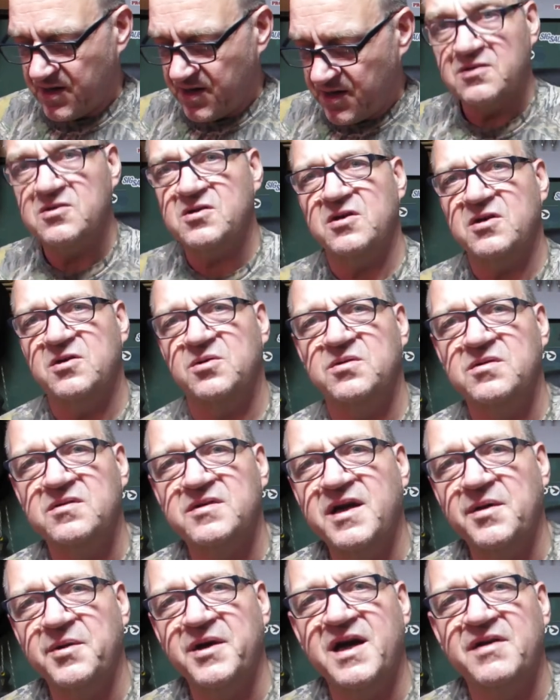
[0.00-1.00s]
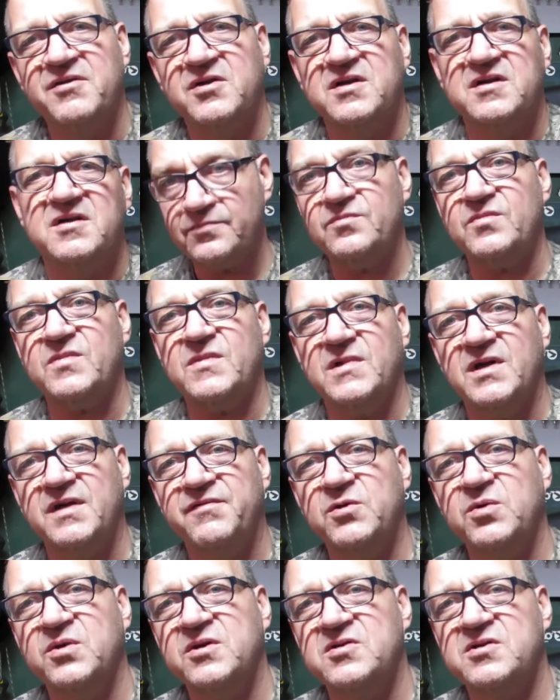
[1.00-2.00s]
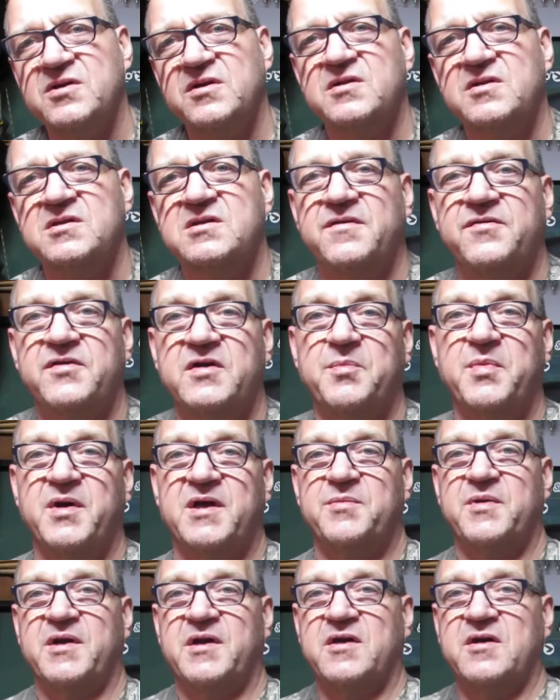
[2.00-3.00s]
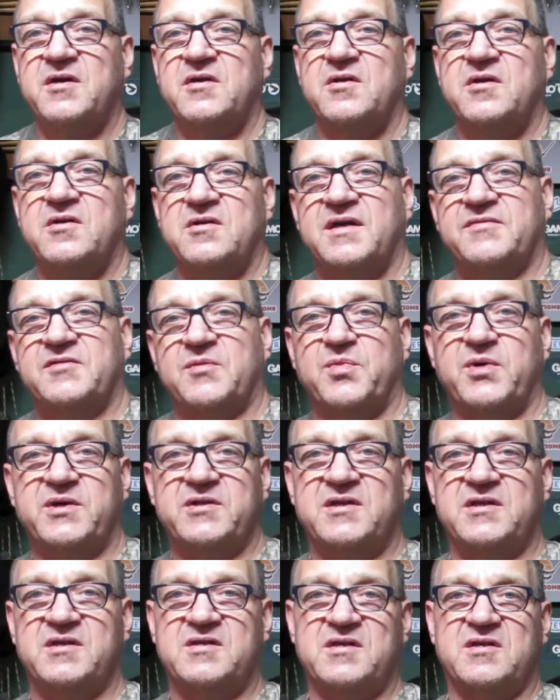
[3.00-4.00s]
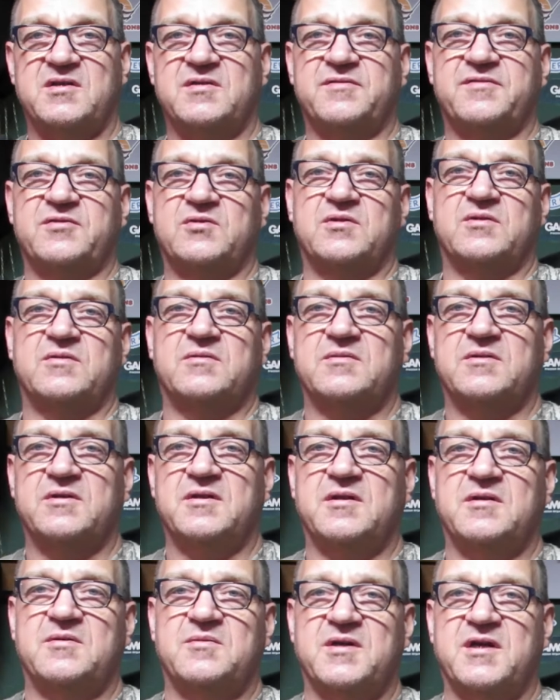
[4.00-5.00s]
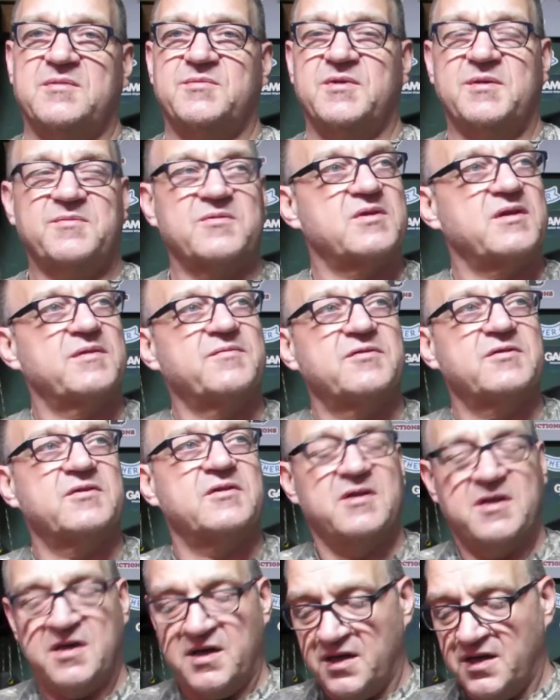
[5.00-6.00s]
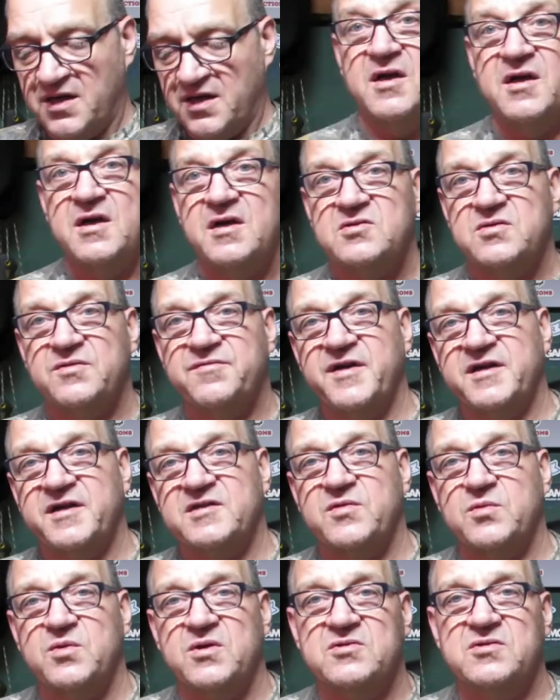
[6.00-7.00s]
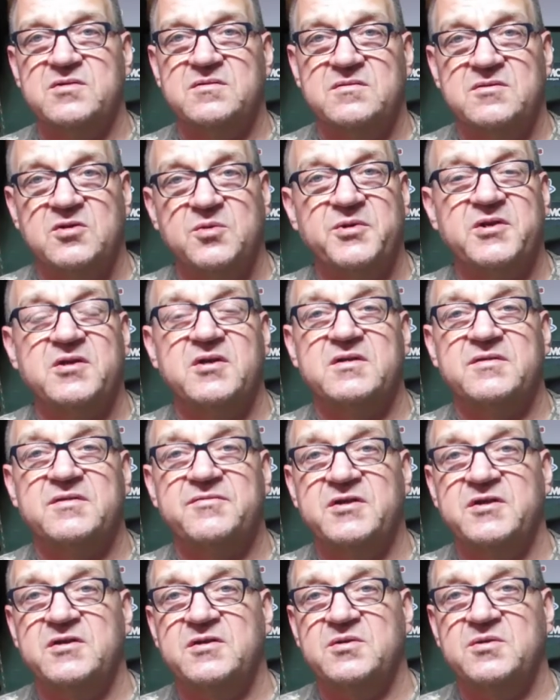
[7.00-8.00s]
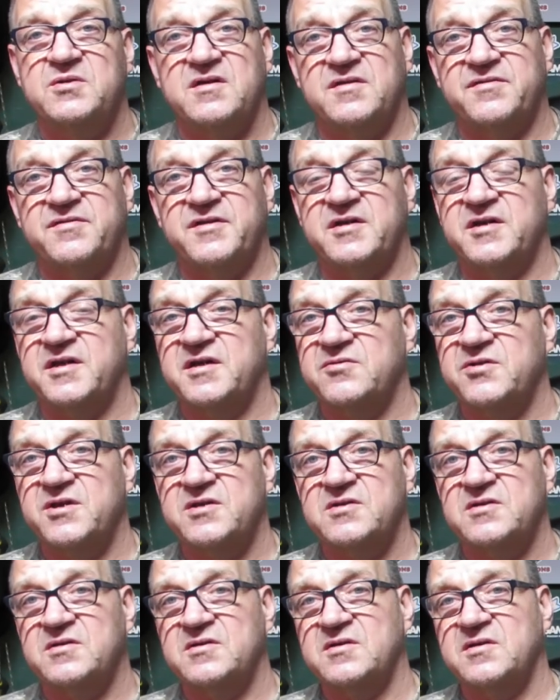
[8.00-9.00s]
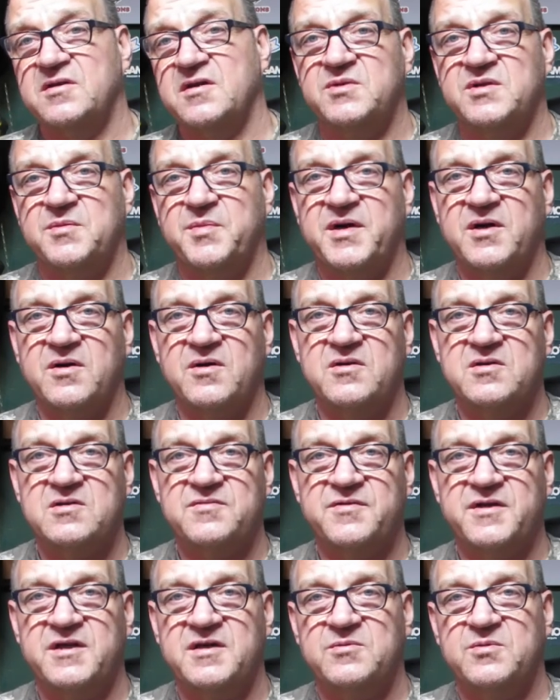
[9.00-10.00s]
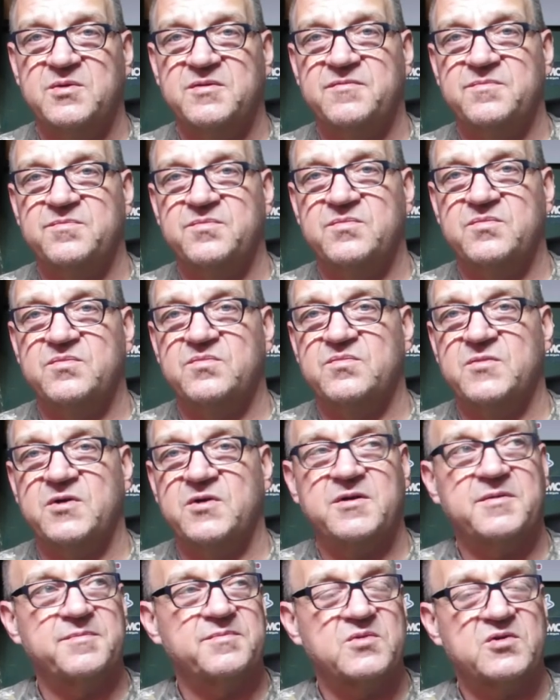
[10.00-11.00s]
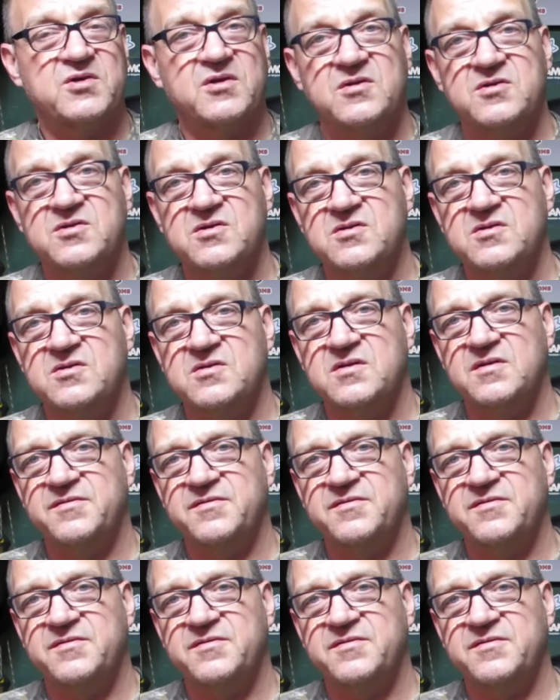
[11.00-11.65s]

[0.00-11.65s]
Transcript: So there we have it. If you want a silencer for your PPQ, you're going to have to print it yourself or, you know, come up with something. So thanks for watching, hope you liked the video, I find it interesting with the power loss thing with silencers.